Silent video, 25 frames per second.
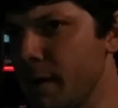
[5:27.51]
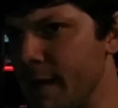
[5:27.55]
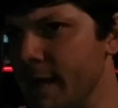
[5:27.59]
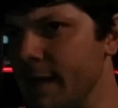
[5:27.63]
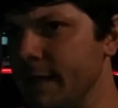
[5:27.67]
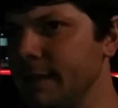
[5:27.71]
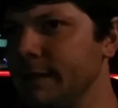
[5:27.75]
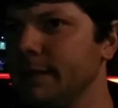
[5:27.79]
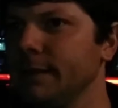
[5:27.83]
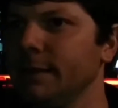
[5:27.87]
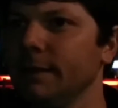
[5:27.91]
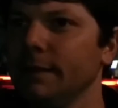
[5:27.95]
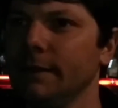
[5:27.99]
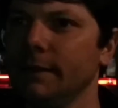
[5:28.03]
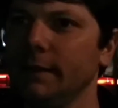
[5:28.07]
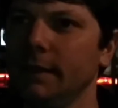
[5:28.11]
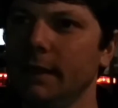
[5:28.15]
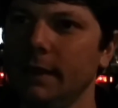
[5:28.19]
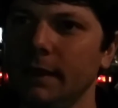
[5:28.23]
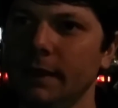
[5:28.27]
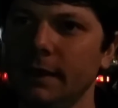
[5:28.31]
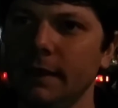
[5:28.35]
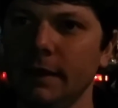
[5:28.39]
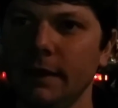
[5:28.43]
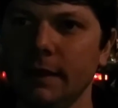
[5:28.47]
But
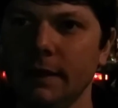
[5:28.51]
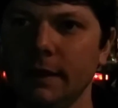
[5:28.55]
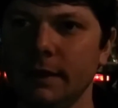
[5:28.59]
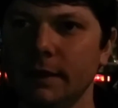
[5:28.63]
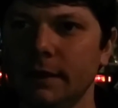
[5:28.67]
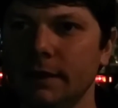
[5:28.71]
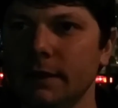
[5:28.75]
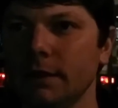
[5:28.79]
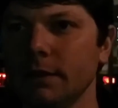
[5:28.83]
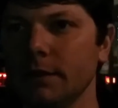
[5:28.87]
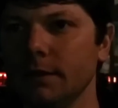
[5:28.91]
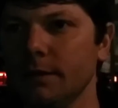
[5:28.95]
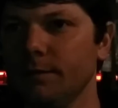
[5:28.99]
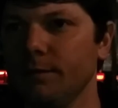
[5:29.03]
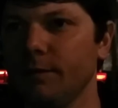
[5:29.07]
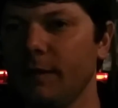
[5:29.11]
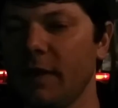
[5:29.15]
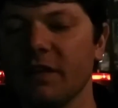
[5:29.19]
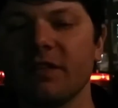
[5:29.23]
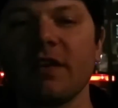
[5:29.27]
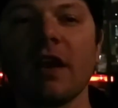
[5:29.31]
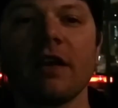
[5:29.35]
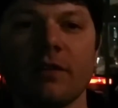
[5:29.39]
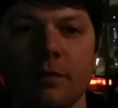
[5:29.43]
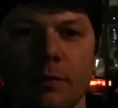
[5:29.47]

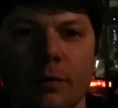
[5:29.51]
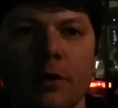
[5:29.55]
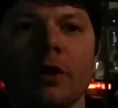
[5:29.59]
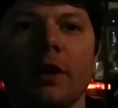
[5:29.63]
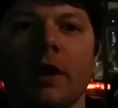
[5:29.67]
it's got